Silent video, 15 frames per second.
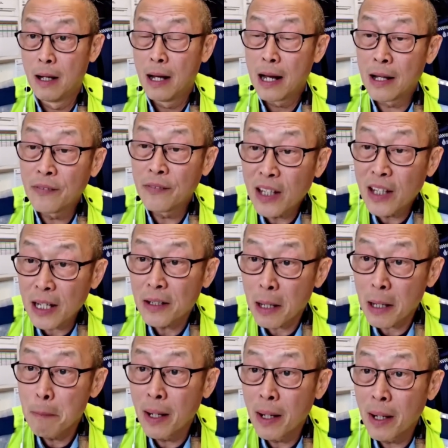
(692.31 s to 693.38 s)
And that
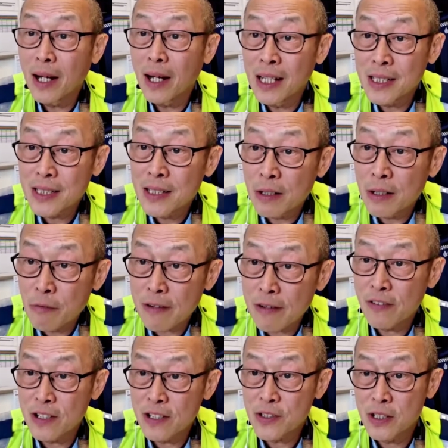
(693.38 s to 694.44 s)
number is the
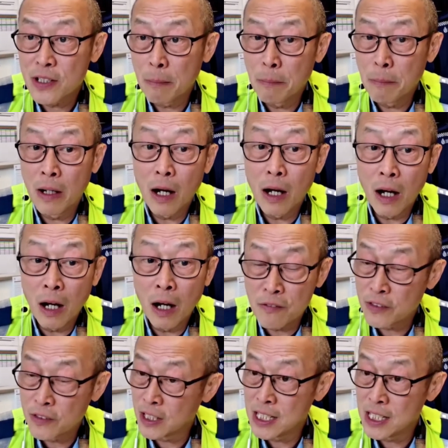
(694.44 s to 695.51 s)
reference number of
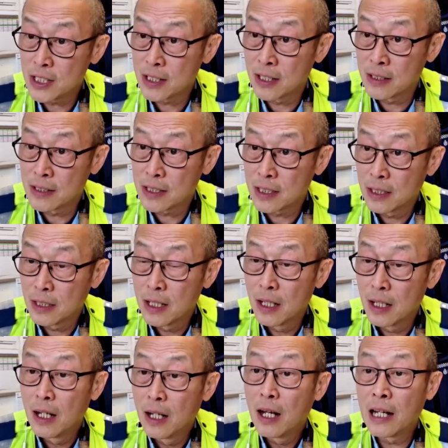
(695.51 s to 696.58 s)
the incident.
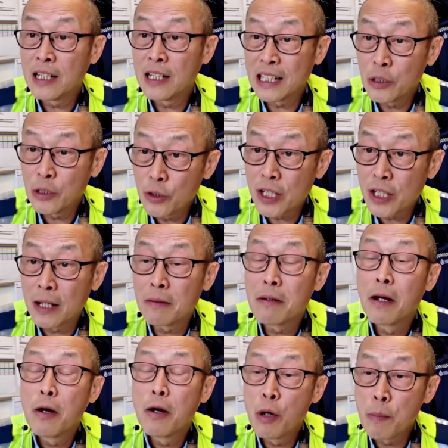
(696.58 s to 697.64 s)
And then you can
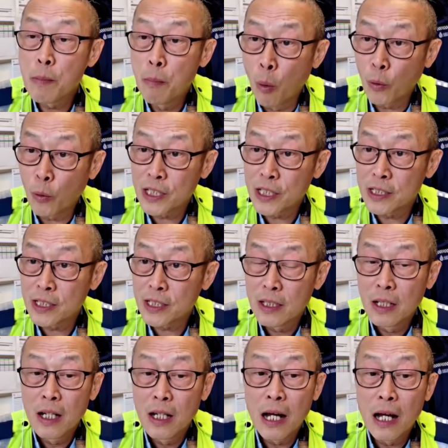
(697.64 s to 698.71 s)
report it
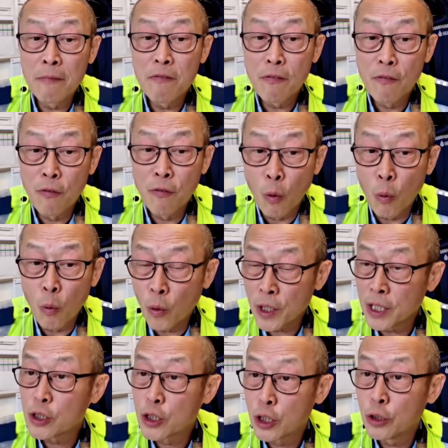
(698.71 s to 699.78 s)
and forward it
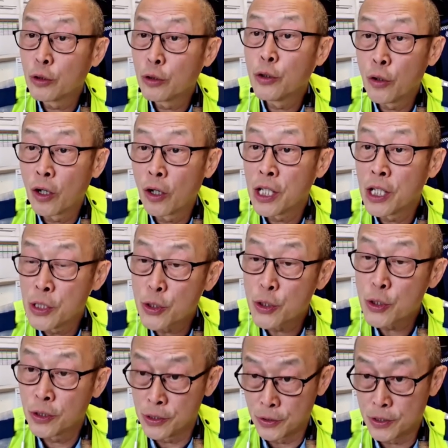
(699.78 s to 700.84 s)
to your
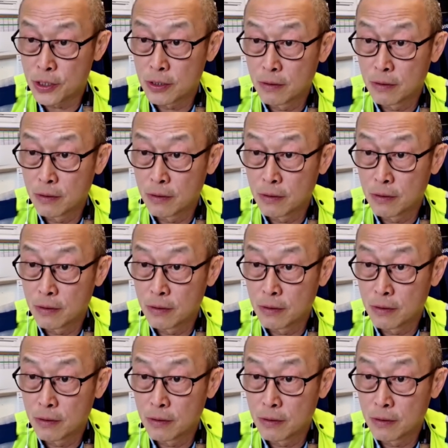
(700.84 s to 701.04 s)
insurance.